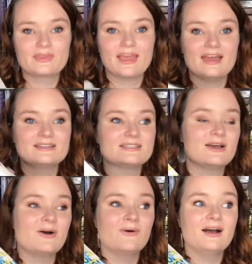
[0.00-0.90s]
and
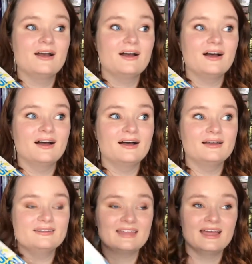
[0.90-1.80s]
so uh,
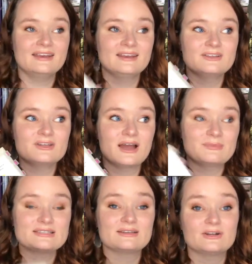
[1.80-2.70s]
then I'm
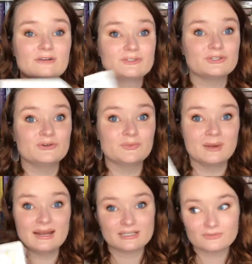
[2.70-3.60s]
gonna send it off to
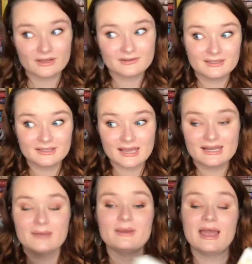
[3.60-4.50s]
my next friend
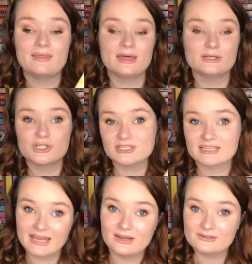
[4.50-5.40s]
lineup and then she's
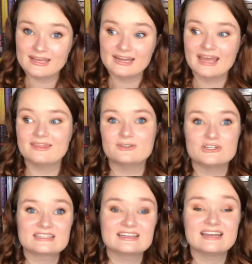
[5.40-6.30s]
gonna annotate it and then she's
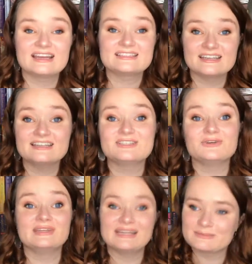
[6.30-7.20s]
gonna send it to
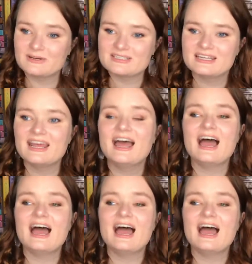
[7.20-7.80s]
the next person